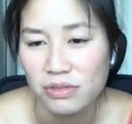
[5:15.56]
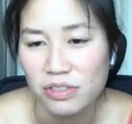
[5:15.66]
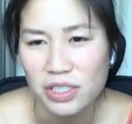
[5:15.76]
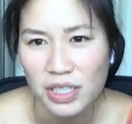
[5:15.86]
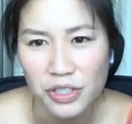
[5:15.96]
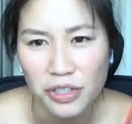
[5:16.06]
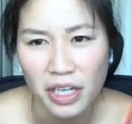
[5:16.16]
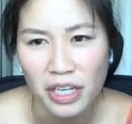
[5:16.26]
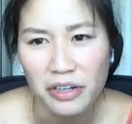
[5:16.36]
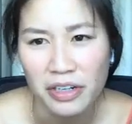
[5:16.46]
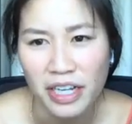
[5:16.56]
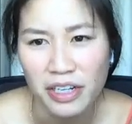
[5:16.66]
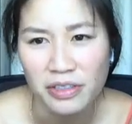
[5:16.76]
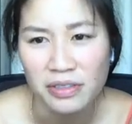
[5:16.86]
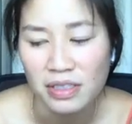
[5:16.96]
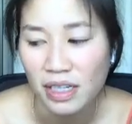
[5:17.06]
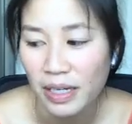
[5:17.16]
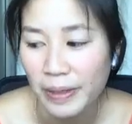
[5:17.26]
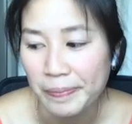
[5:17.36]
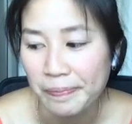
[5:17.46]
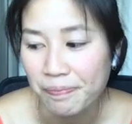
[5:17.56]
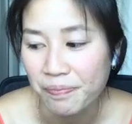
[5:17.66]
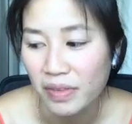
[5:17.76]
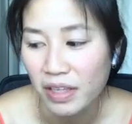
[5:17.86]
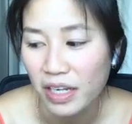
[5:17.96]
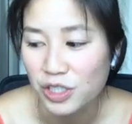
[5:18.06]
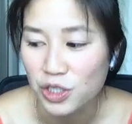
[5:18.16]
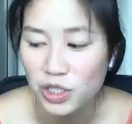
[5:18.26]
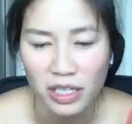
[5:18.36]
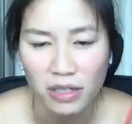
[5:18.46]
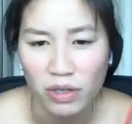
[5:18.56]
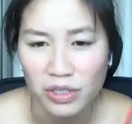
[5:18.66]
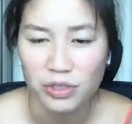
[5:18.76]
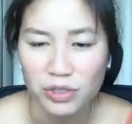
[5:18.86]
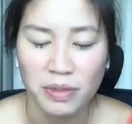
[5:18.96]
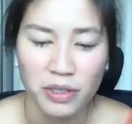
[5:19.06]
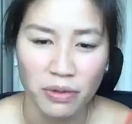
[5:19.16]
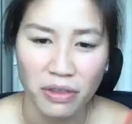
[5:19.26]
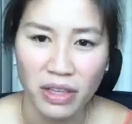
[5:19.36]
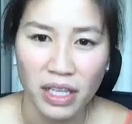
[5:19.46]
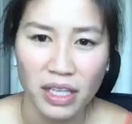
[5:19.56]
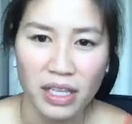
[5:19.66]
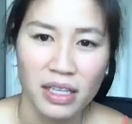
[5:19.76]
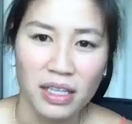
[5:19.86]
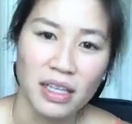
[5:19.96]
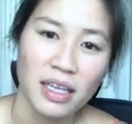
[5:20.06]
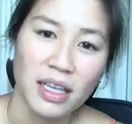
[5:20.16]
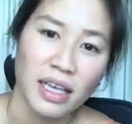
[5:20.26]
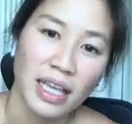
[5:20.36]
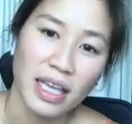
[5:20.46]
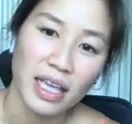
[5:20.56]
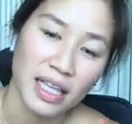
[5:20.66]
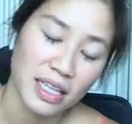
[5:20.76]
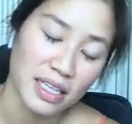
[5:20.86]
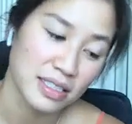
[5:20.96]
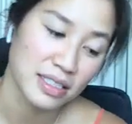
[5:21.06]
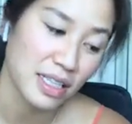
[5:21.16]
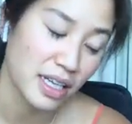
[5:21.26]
just under a year now. And I just kind of wanted to do my own thing and